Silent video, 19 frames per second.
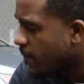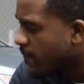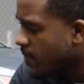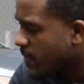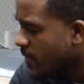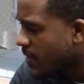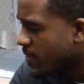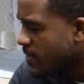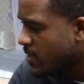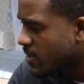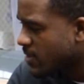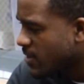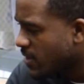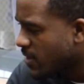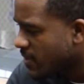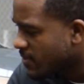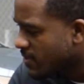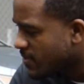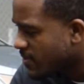because
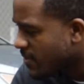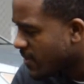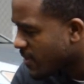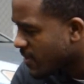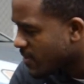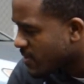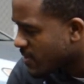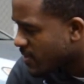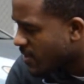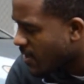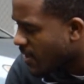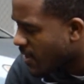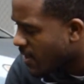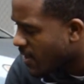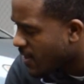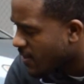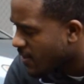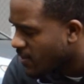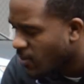it's
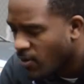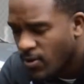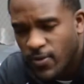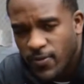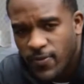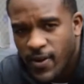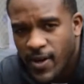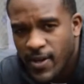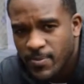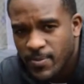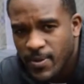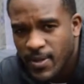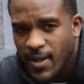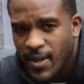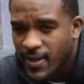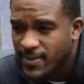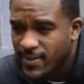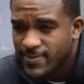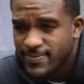notified me
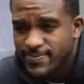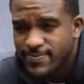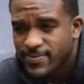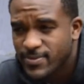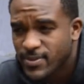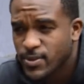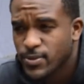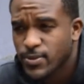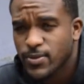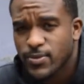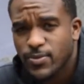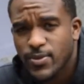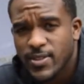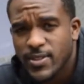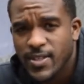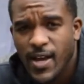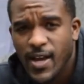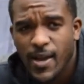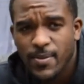like
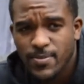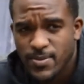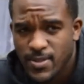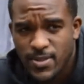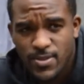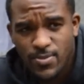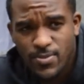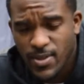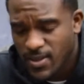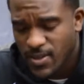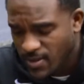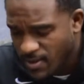2-3 times this week.